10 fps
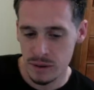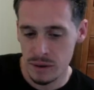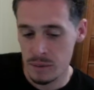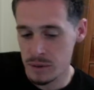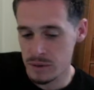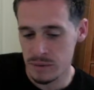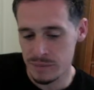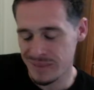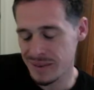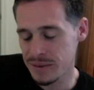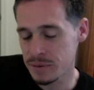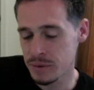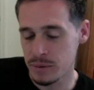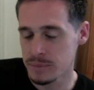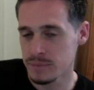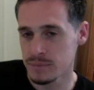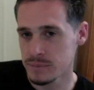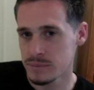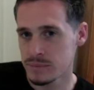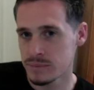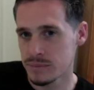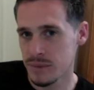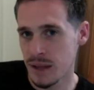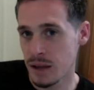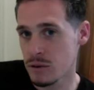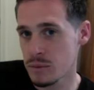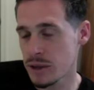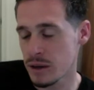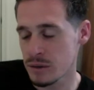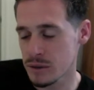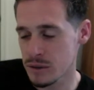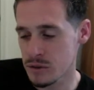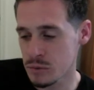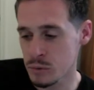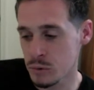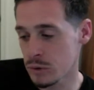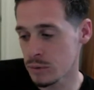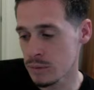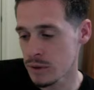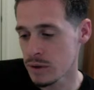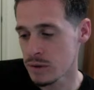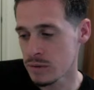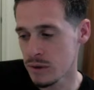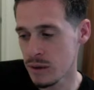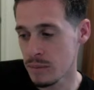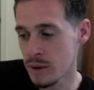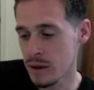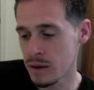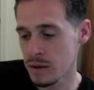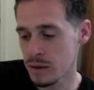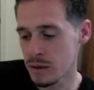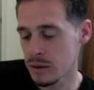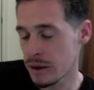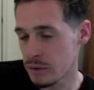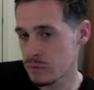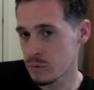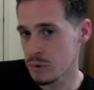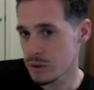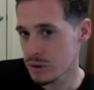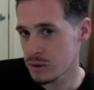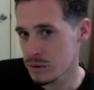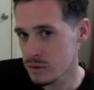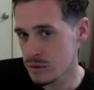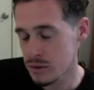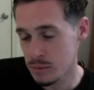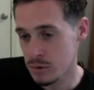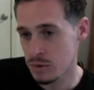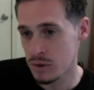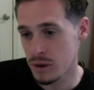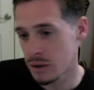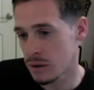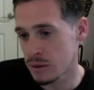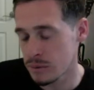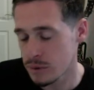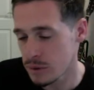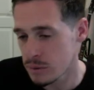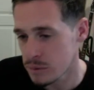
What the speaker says: I mean, I don't know. That could be how it is, or they may allow for it to some degree. I don't know.